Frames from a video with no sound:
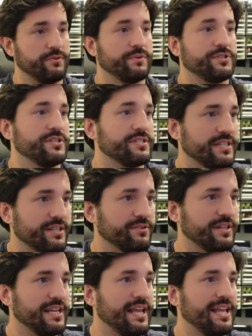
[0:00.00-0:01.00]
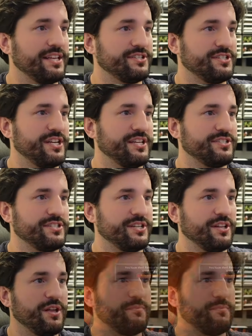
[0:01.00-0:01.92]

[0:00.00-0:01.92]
which is literally still on